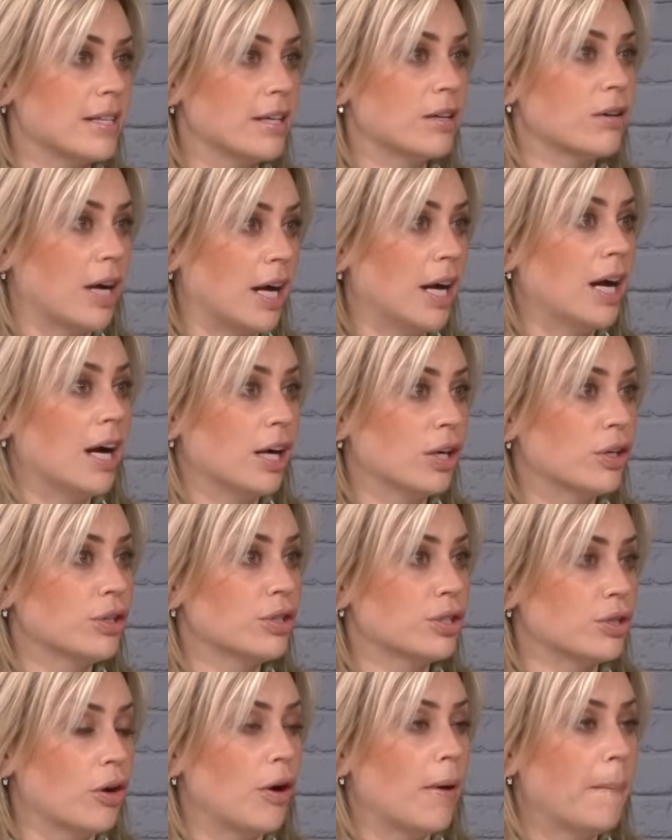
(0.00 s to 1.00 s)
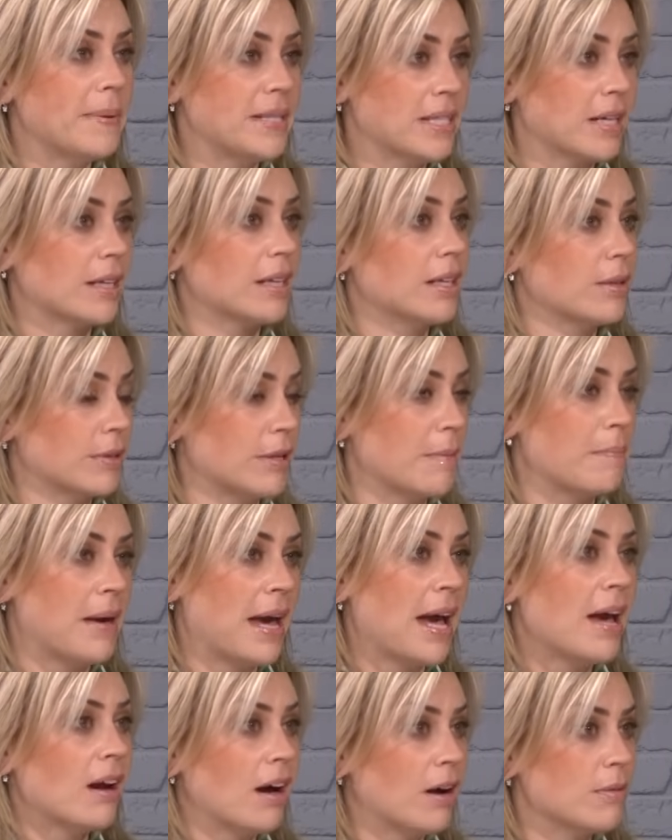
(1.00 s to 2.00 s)
did a good job, particularly with the
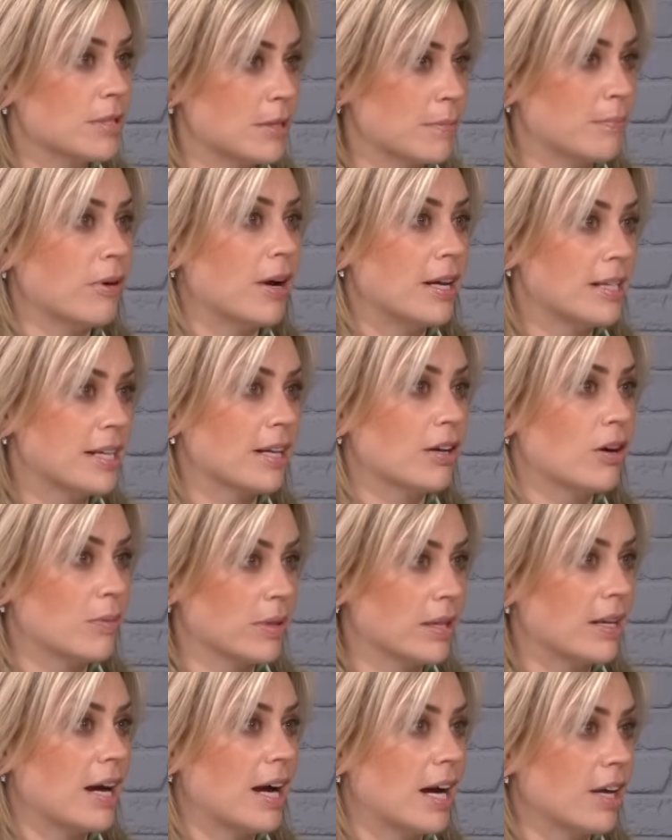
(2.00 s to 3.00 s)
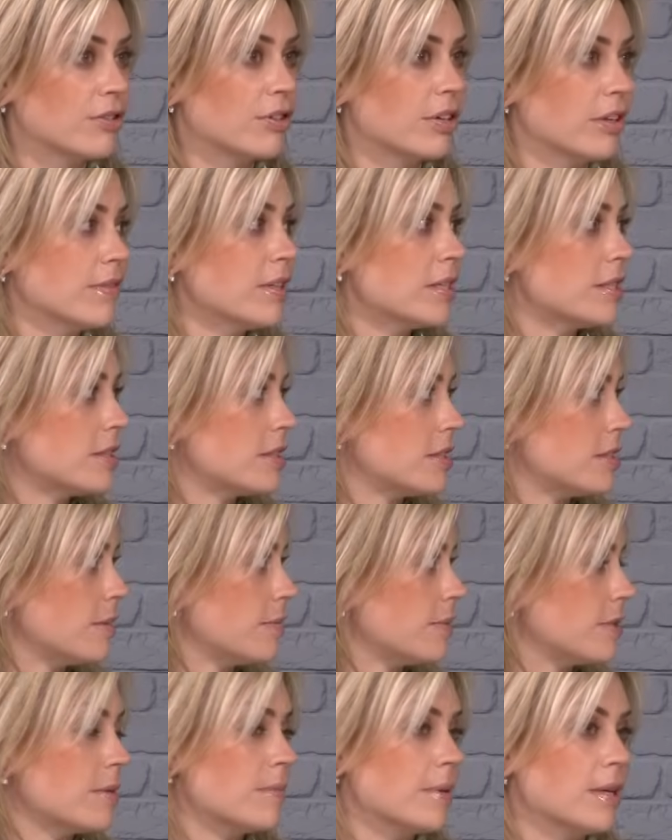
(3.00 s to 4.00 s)
bat. I was surprised they got within 100 of it,
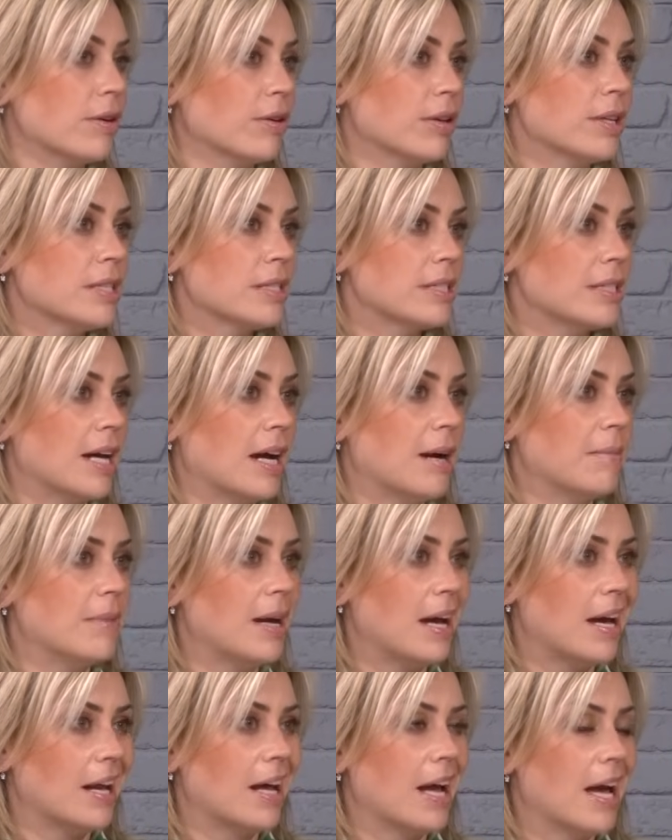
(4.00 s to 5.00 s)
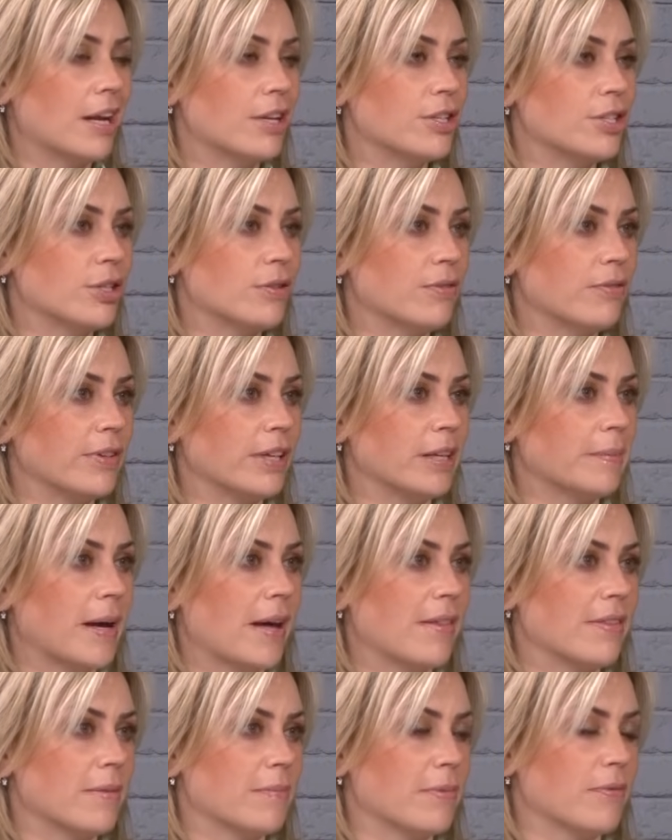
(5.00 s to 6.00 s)
to be honest. How did you feel
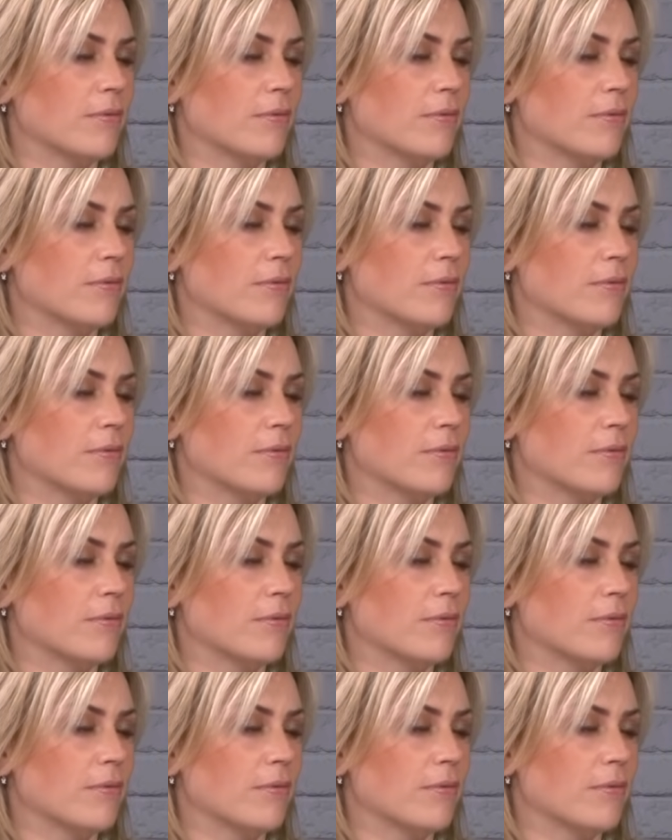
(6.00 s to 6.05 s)
about their